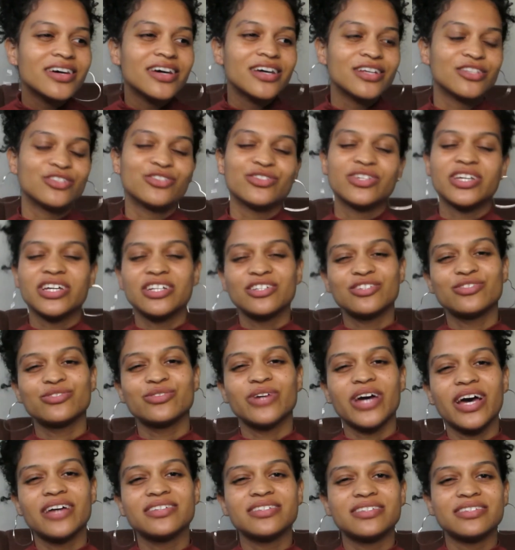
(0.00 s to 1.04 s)
to get your
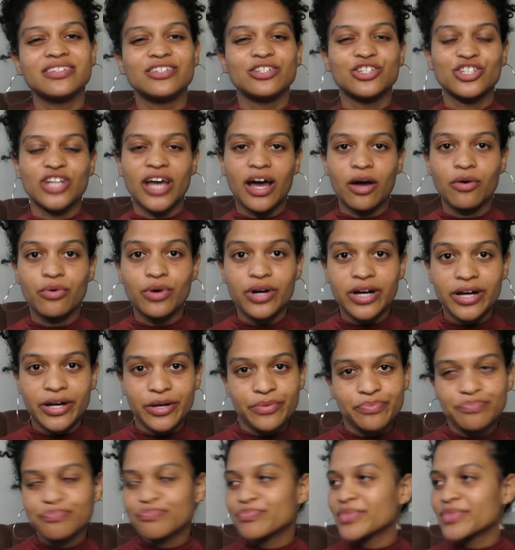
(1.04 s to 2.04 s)
ass in the shower